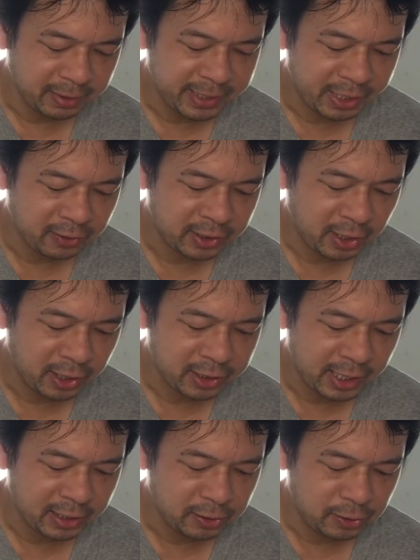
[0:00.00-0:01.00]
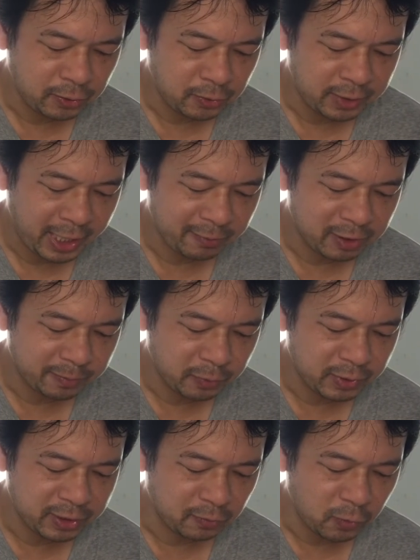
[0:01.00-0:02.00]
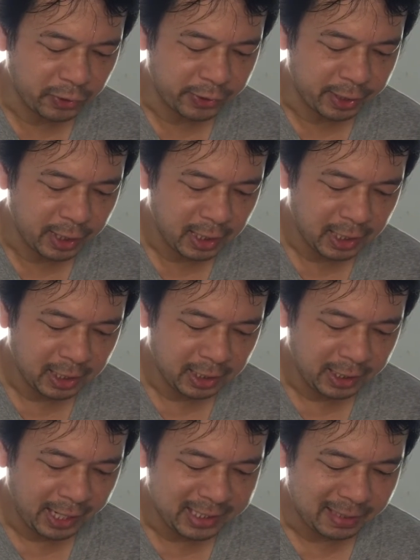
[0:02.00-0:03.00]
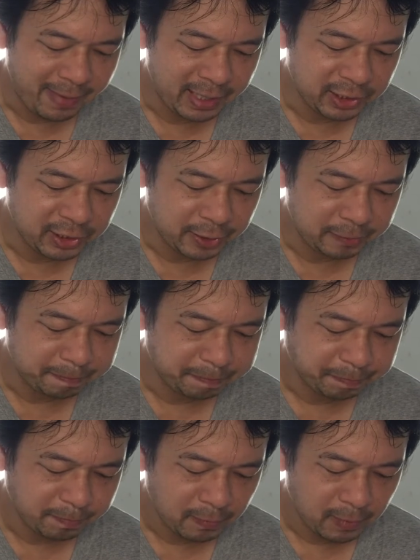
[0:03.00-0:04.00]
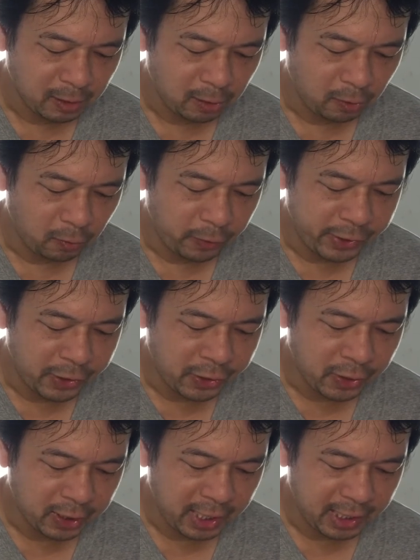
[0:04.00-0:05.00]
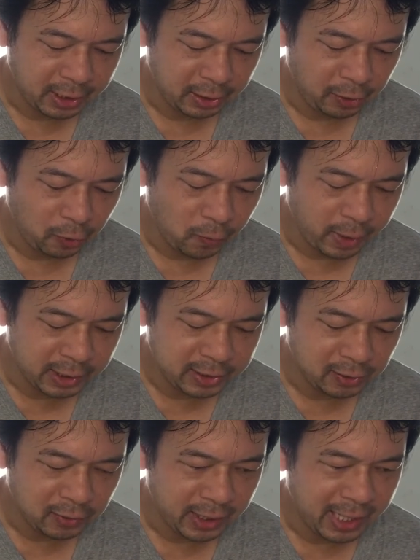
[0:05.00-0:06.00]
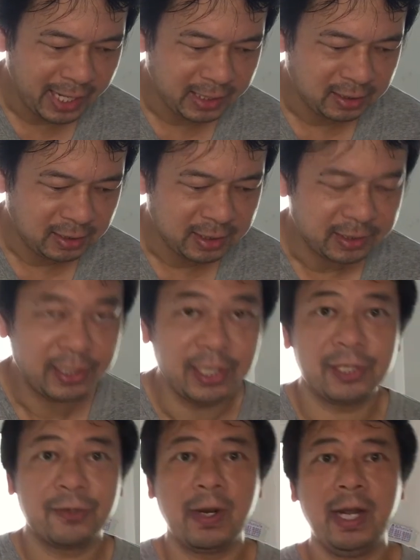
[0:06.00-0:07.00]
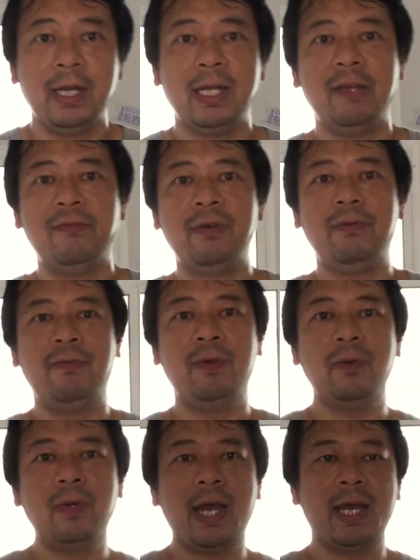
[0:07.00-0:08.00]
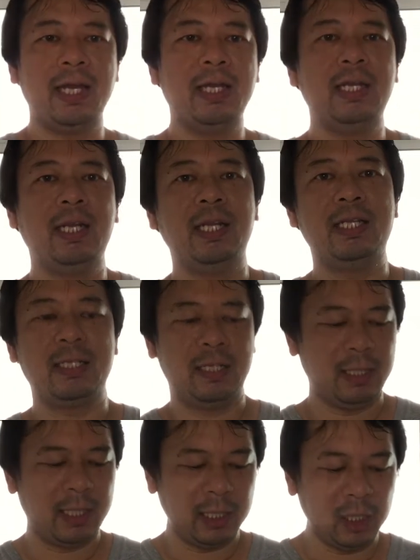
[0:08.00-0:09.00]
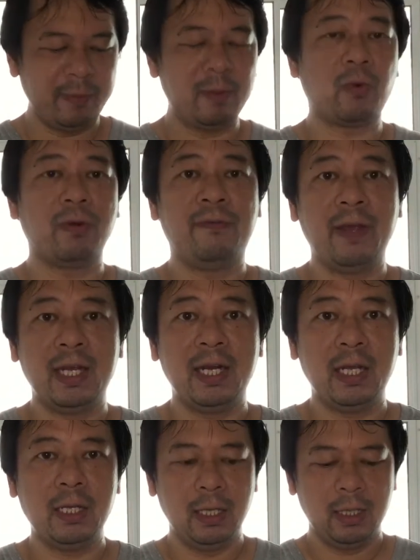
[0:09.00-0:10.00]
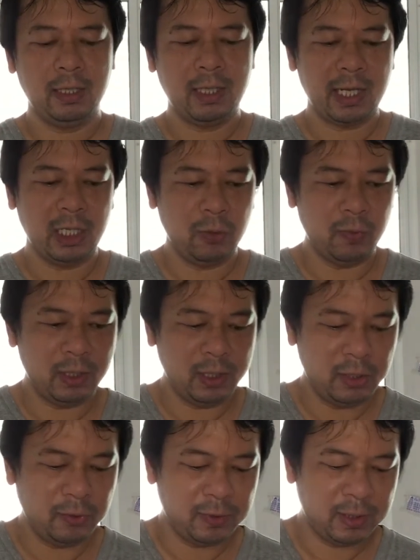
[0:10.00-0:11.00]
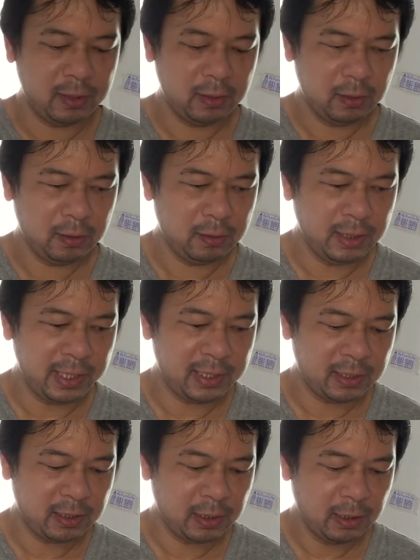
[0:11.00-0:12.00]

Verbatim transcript: potato starch and two tablespoons of water. As I mentioned, when you're cooking, you want to look at the dish, right? If you feel that it needs a little bit more thickening, then you would use this.